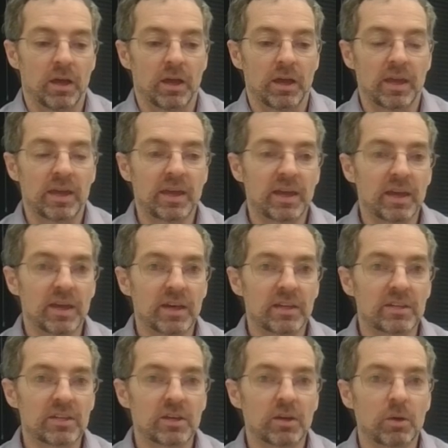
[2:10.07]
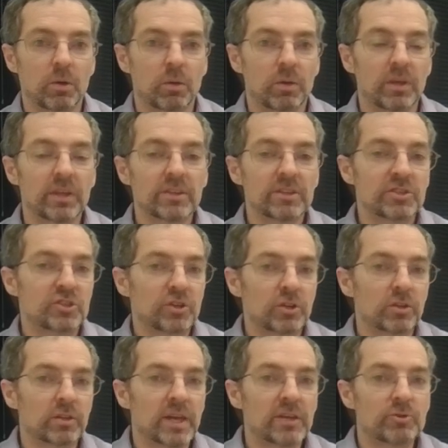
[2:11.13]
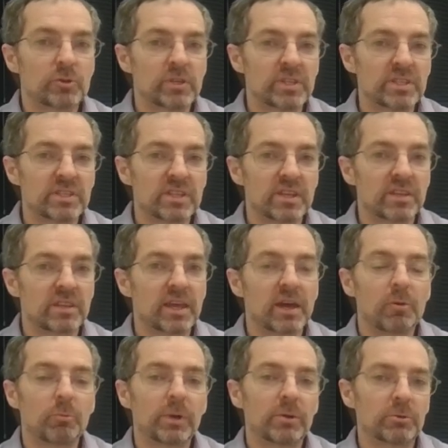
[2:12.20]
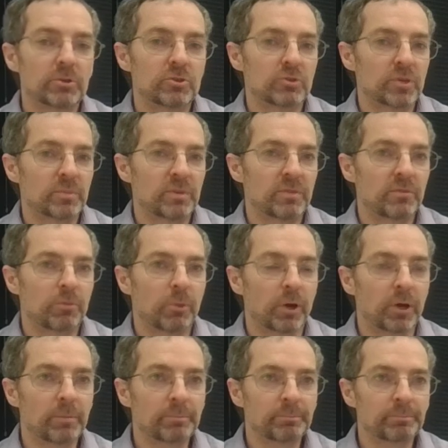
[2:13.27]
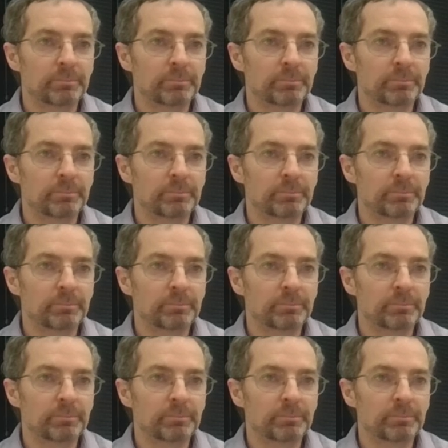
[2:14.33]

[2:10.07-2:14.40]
And in the journal entries that we were doing before,